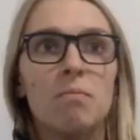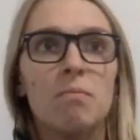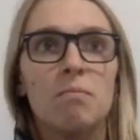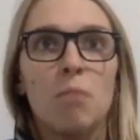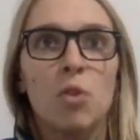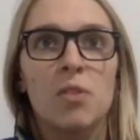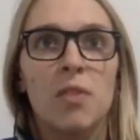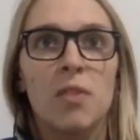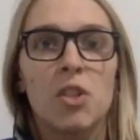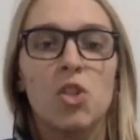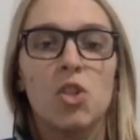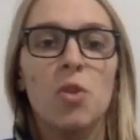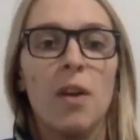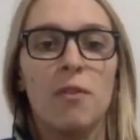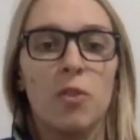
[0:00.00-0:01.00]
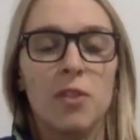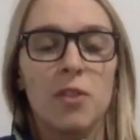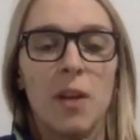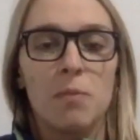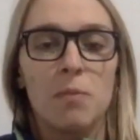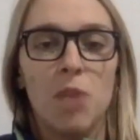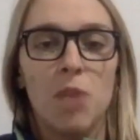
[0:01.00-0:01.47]
most of us do have
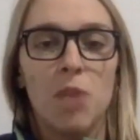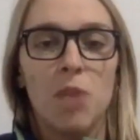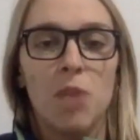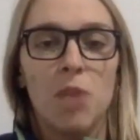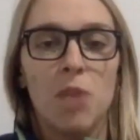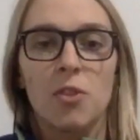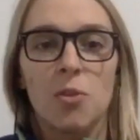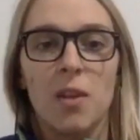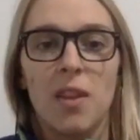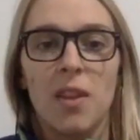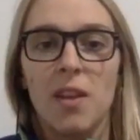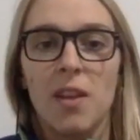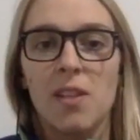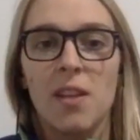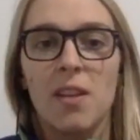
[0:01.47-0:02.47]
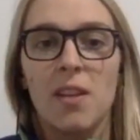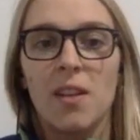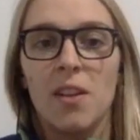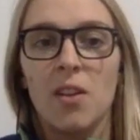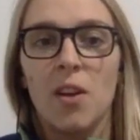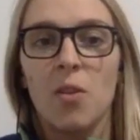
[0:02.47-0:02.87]
full-time jobs and are doing this, and